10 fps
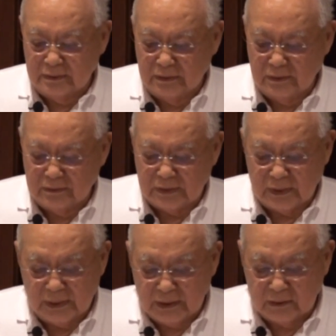there's the
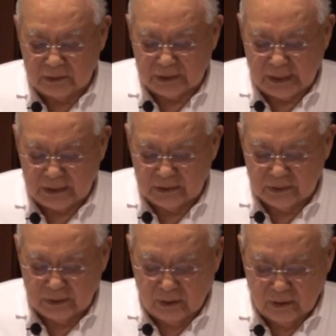legal side
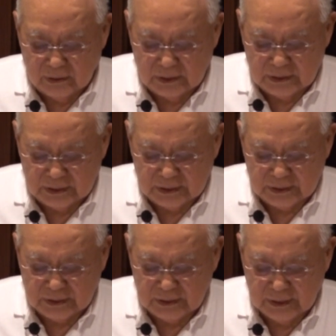to all
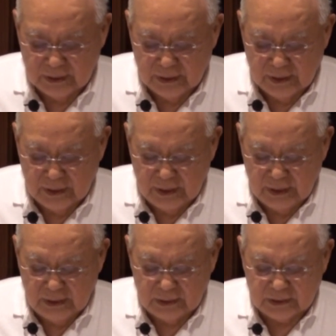this
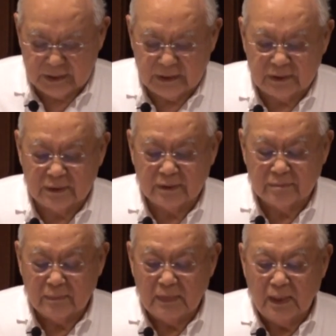in the sense
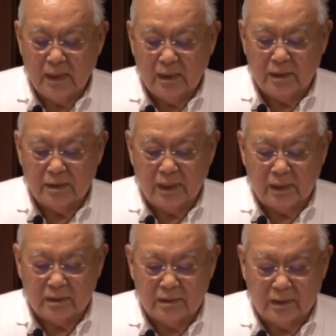
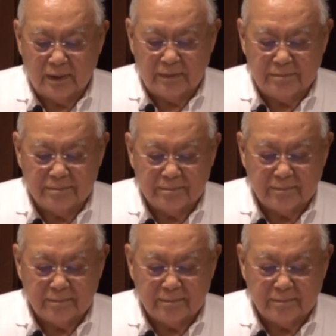that um,